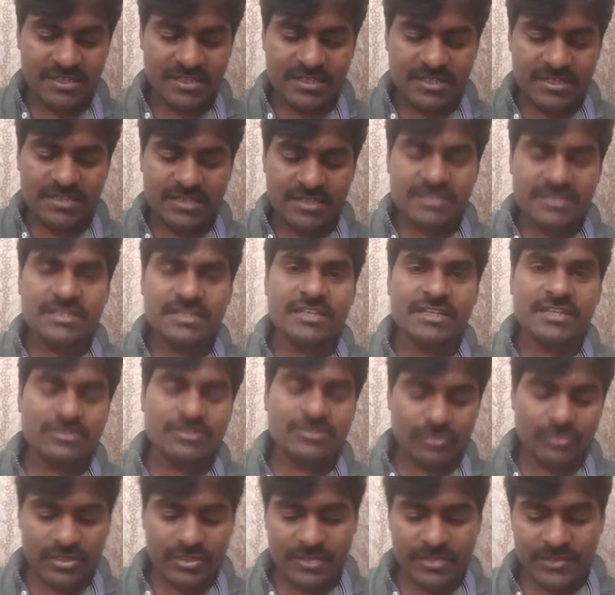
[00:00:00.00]
See,
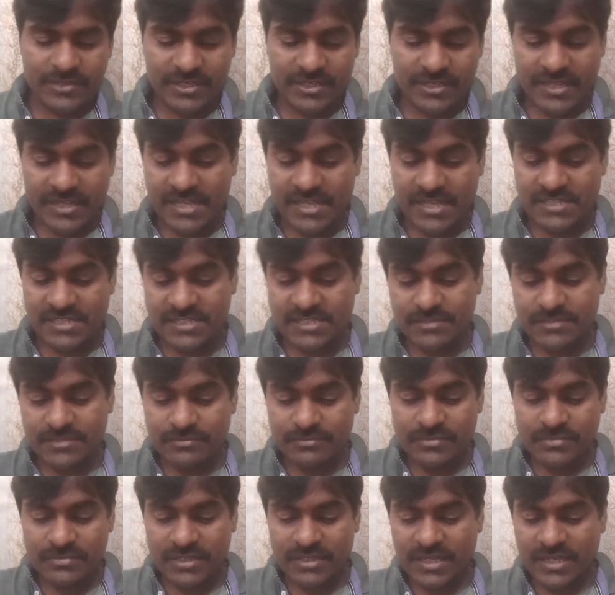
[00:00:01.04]
sodium and
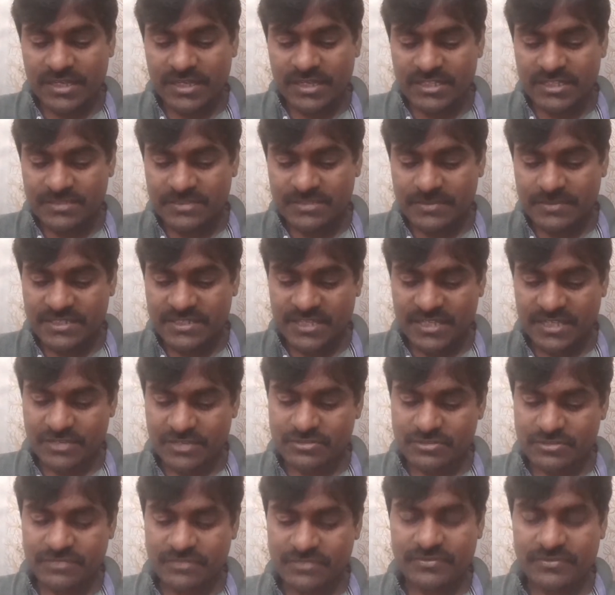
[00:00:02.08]
calcium can displace
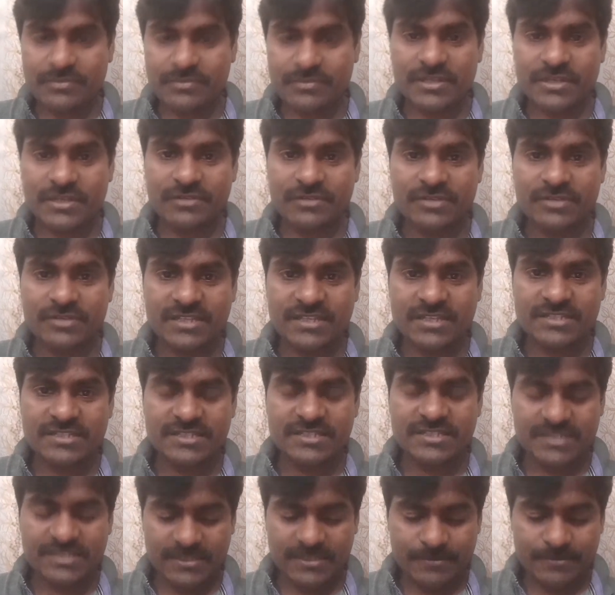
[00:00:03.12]
hydrogen from dilute
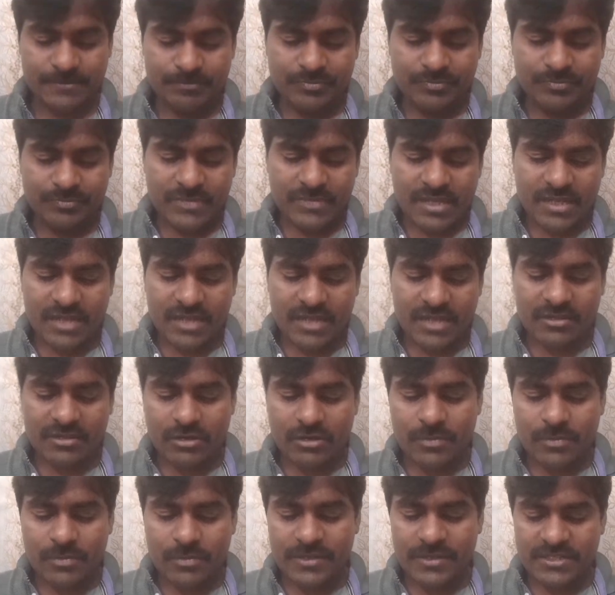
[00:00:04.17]
acids and
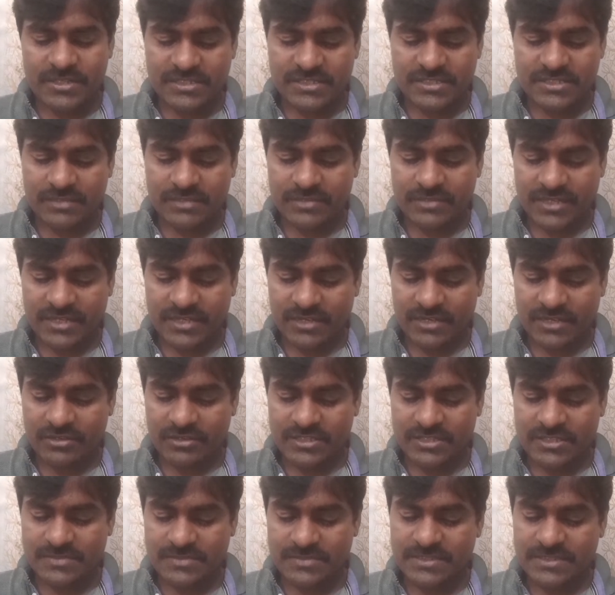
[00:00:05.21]
copper and silver cannot
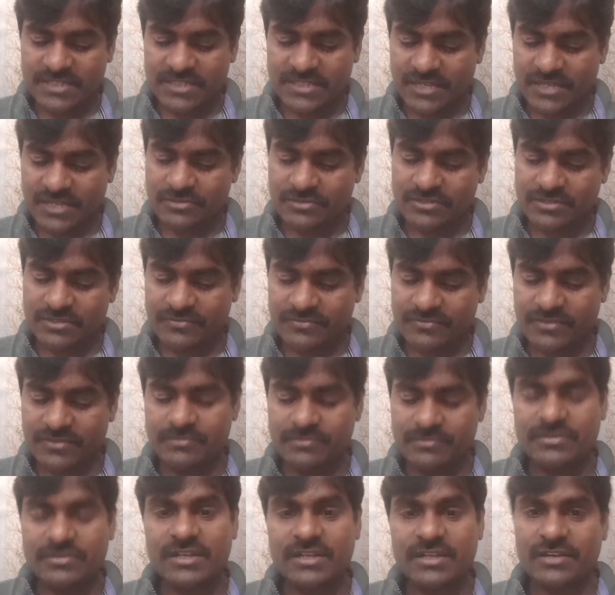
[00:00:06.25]
displace hydrogen
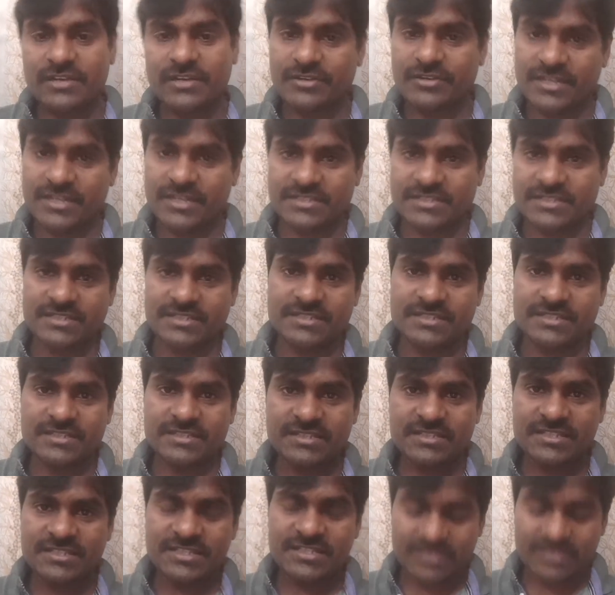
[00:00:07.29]
from dilute acids.
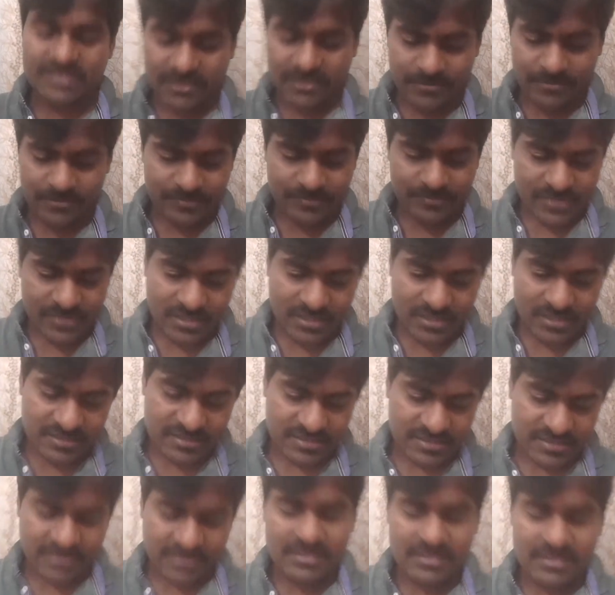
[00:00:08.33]
This is the
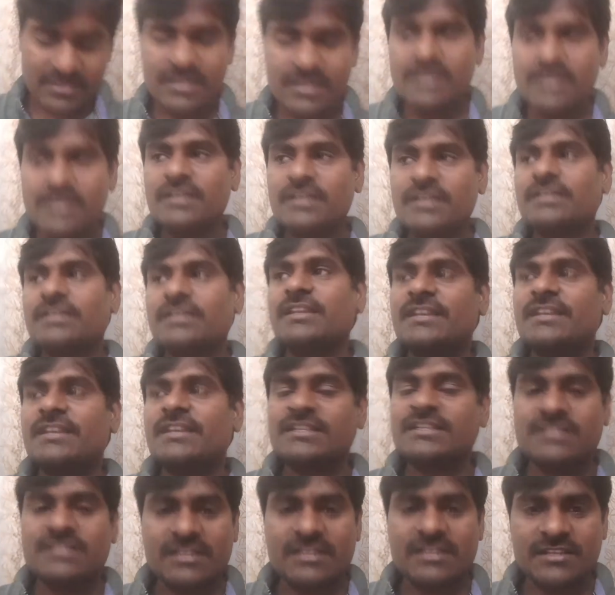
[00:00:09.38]
answer. Then
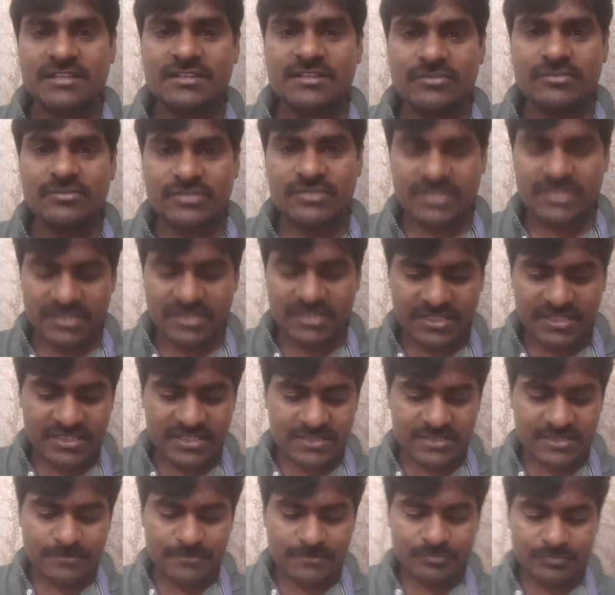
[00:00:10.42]
next, another question, that is,
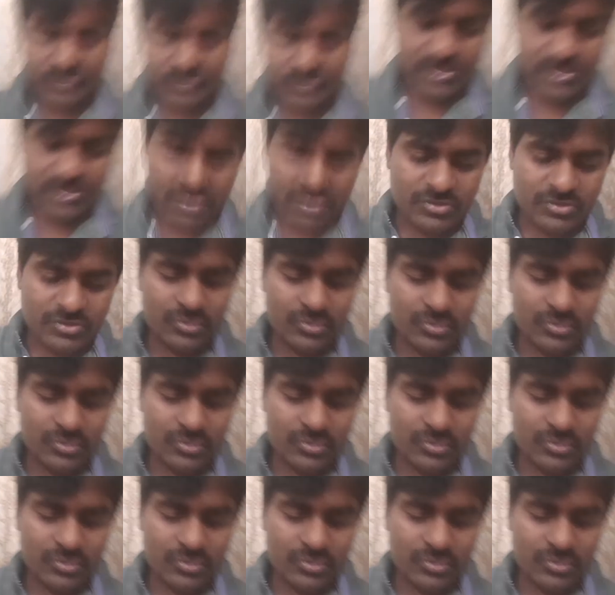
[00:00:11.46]
choose